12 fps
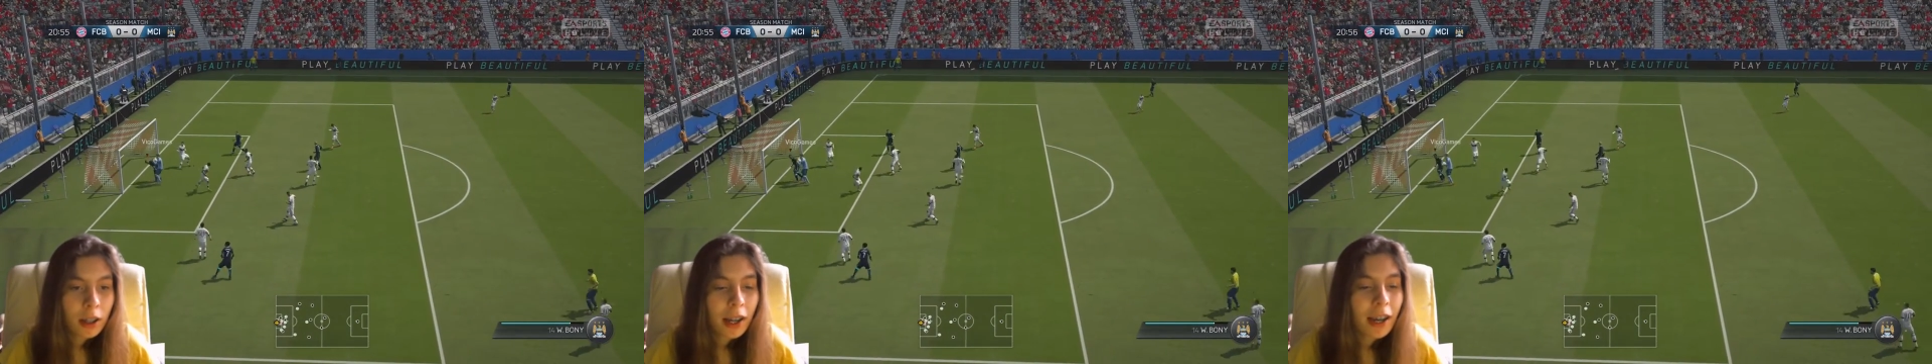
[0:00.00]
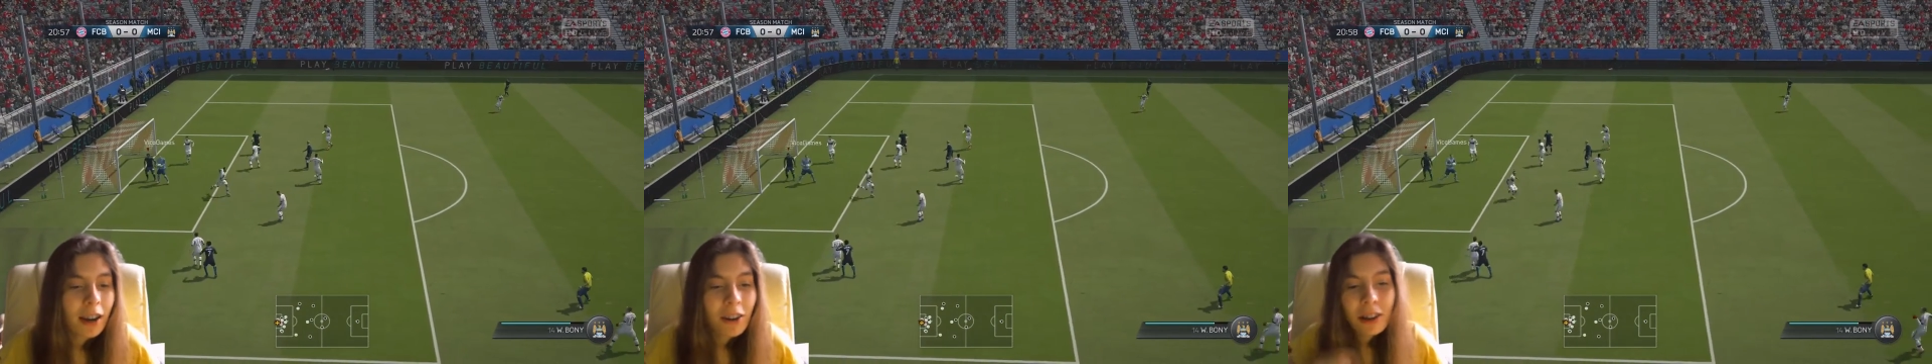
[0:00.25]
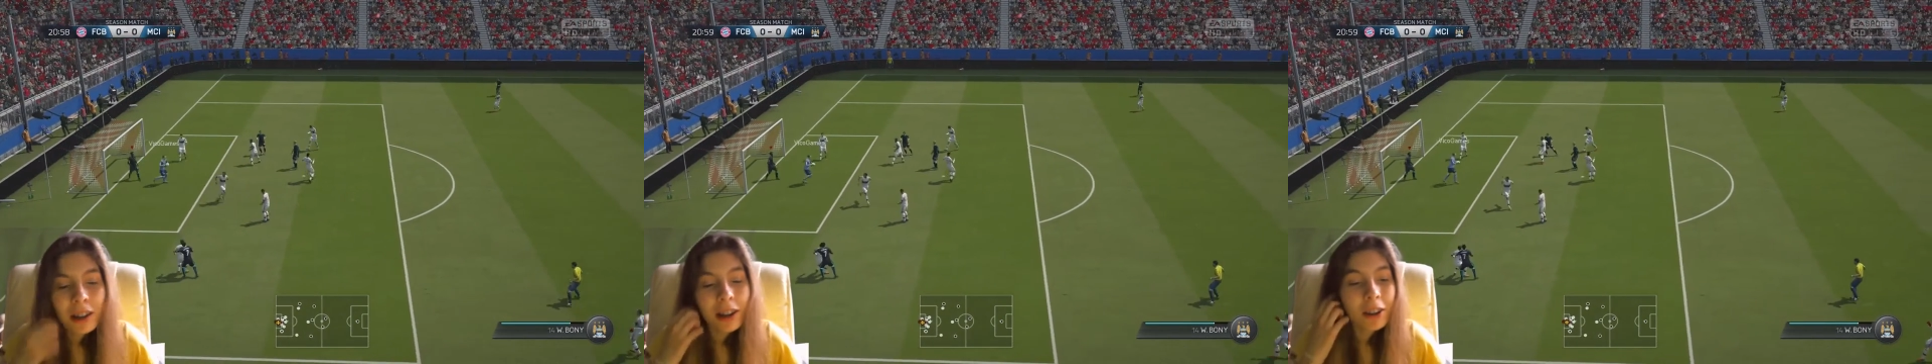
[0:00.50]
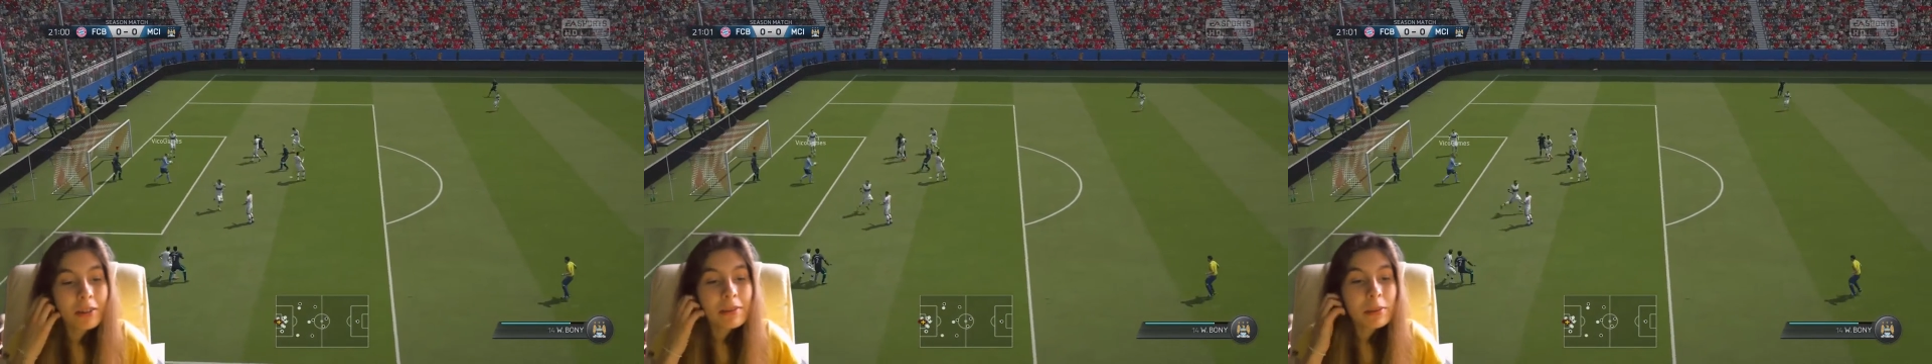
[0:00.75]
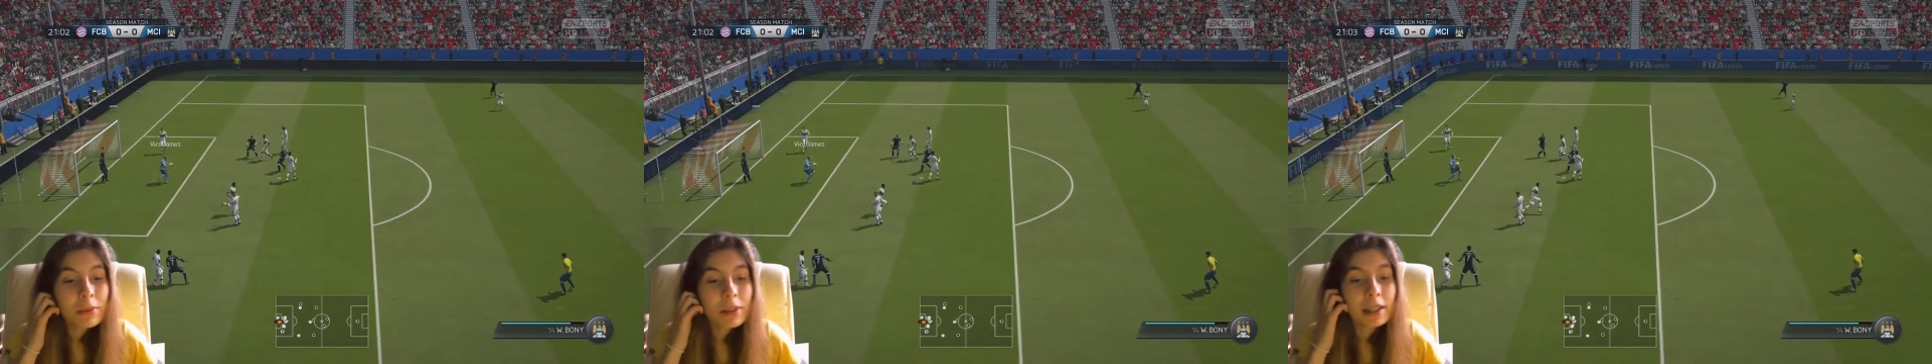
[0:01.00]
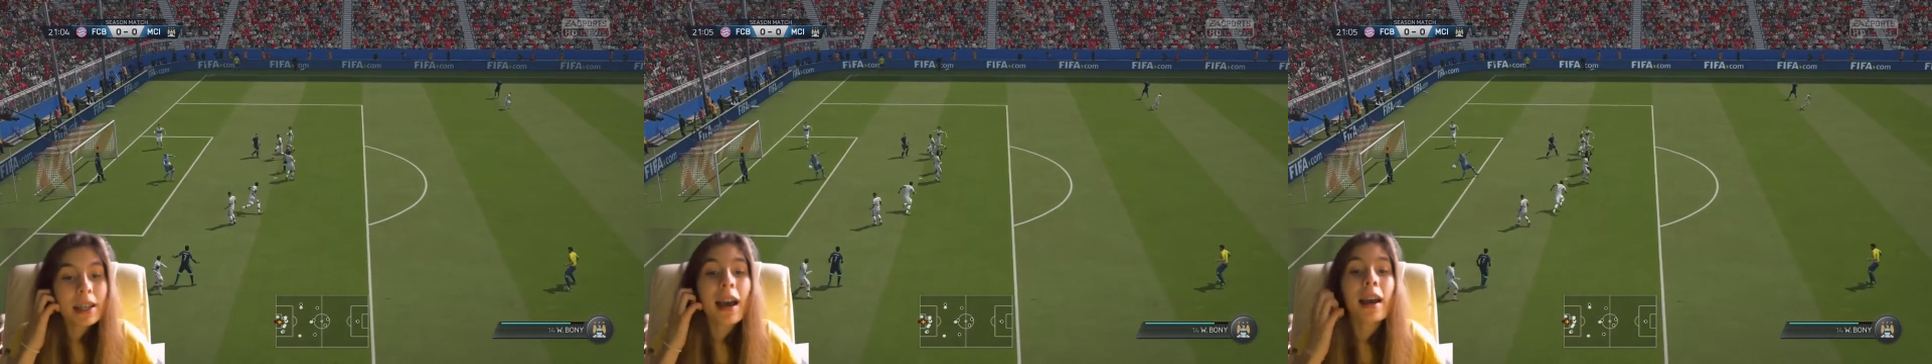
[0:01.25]
How close
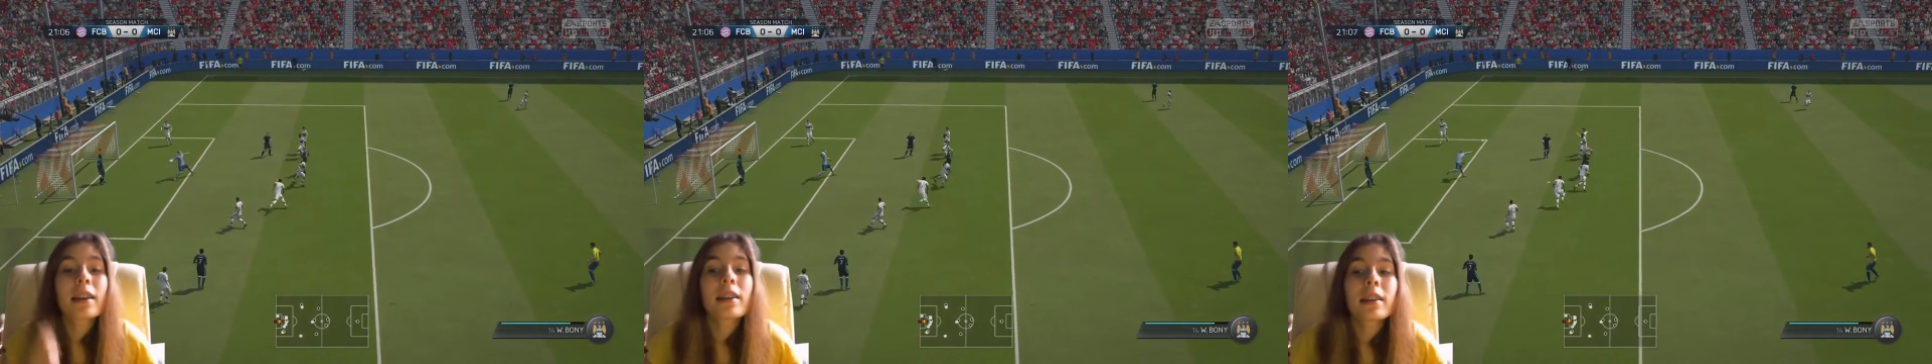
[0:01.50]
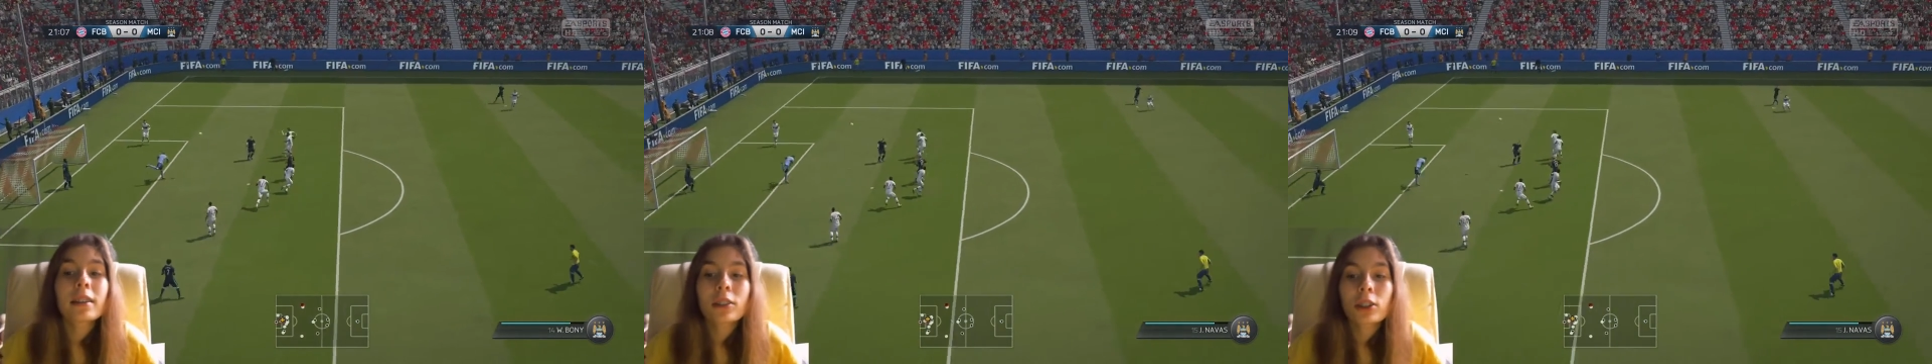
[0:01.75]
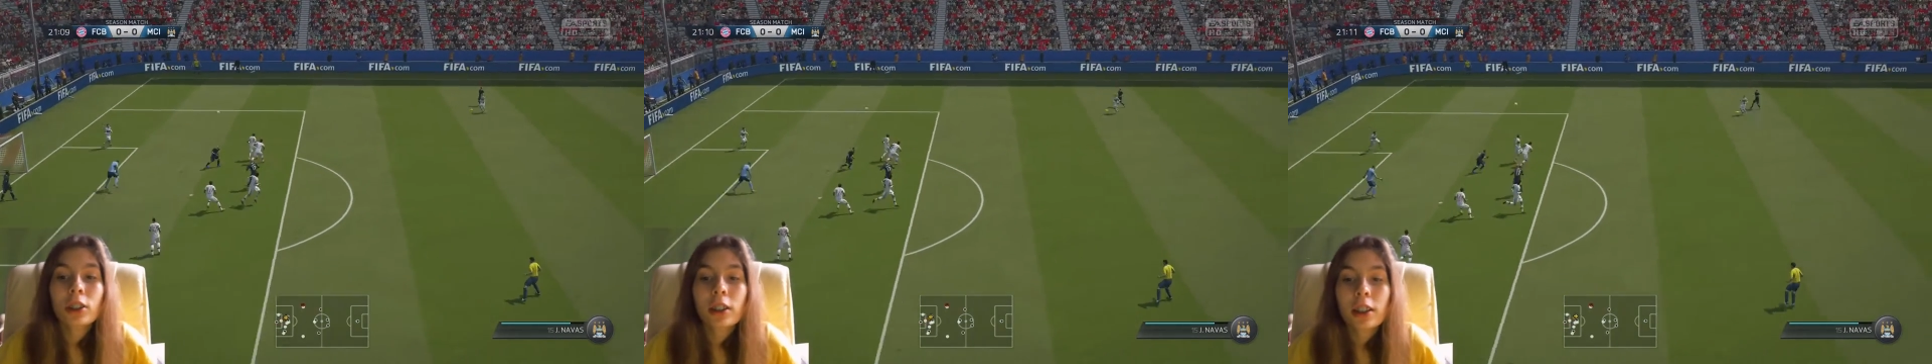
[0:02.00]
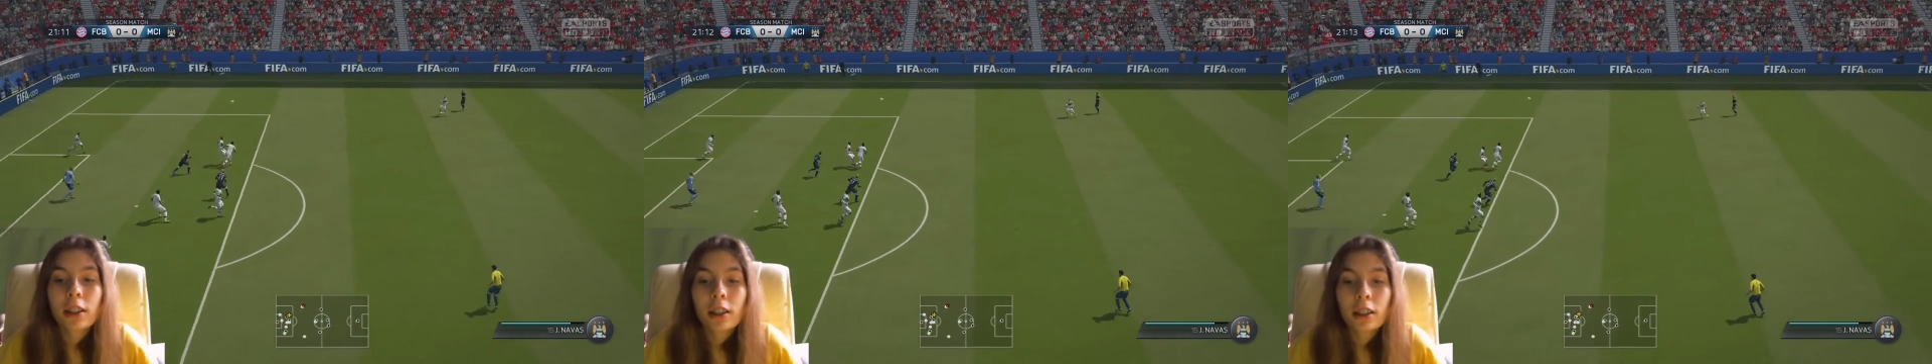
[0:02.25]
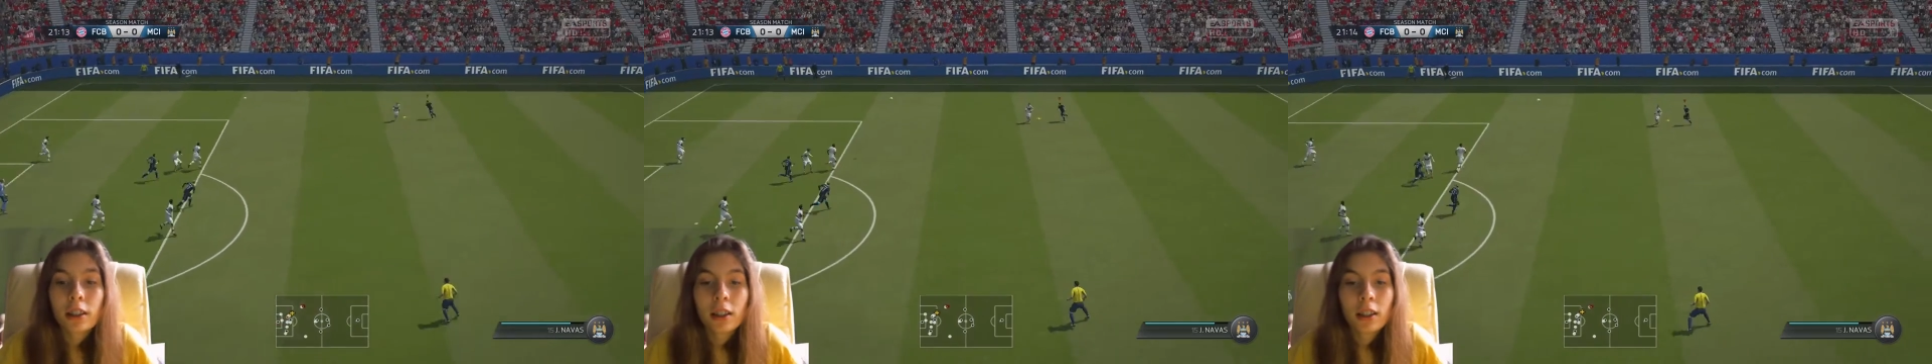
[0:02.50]
was that? Literally.